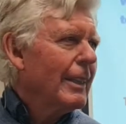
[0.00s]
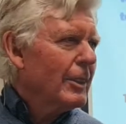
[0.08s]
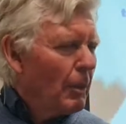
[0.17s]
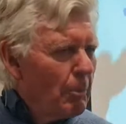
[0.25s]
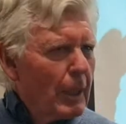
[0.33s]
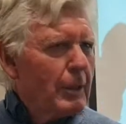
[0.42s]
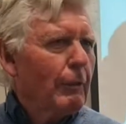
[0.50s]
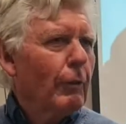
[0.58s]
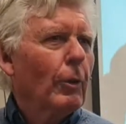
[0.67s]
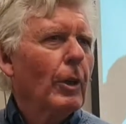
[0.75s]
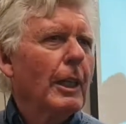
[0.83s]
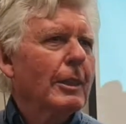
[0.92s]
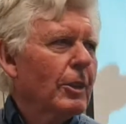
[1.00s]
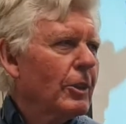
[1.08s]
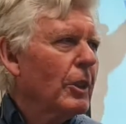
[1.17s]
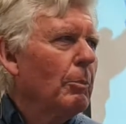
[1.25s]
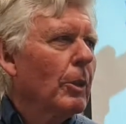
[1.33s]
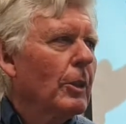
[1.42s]
It's a metaphor. Yeah, it's a
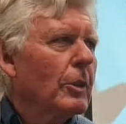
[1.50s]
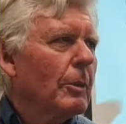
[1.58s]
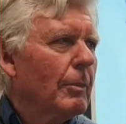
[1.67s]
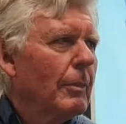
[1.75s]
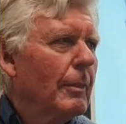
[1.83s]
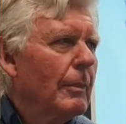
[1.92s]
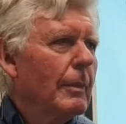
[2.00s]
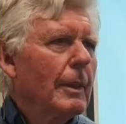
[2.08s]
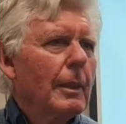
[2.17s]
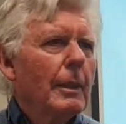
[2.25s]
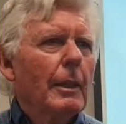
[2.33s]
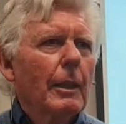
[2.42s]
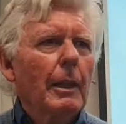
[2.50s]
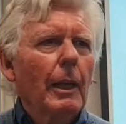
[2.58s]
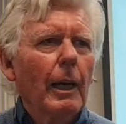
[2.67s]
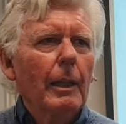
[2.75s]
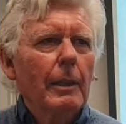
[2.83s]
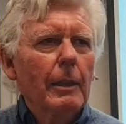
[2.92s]
symbolism.
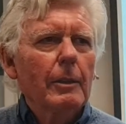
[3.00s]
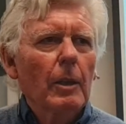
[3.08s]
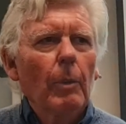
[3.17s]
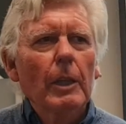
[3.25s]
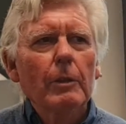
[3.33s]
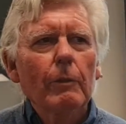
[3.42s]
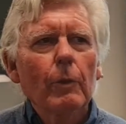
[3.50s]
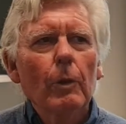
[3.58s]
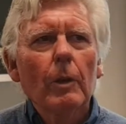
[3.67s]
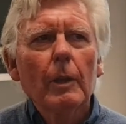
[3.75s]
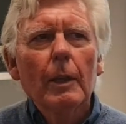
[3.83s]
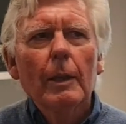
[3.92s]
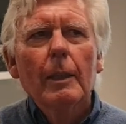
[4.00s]
Okay, it's a metaphor.